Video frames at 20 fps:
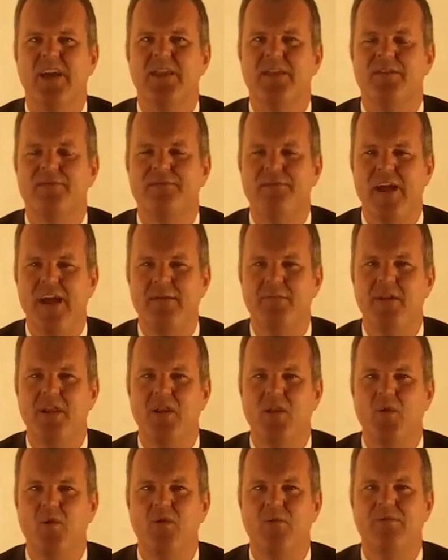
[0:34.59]
The family
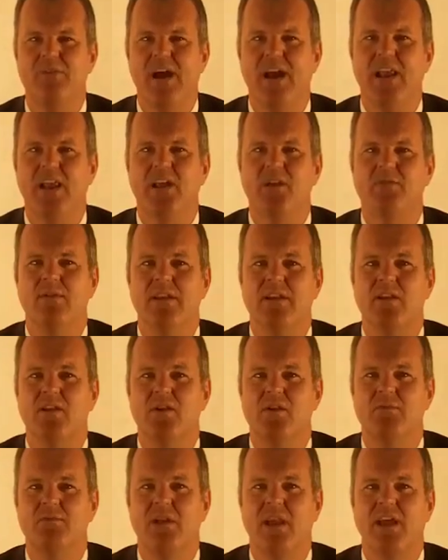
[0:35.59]
law value
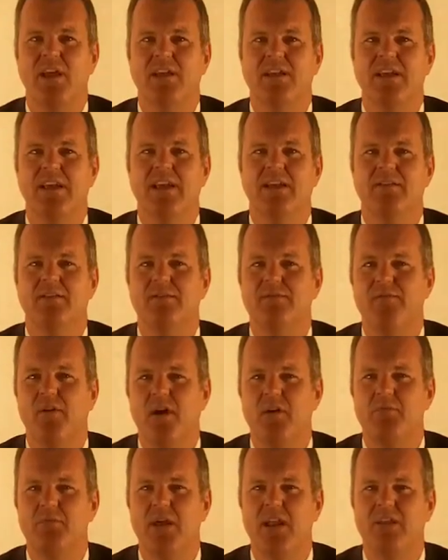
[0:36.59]
in
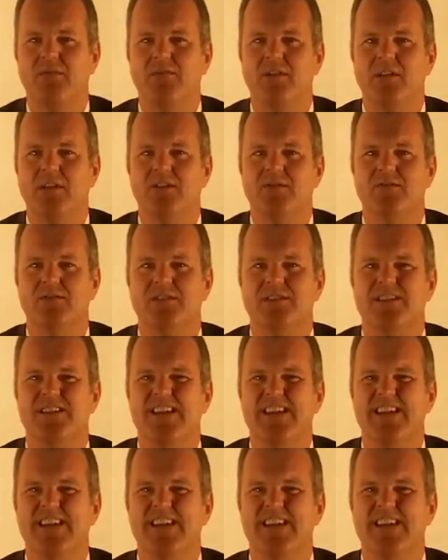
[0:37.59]
defined benefit interests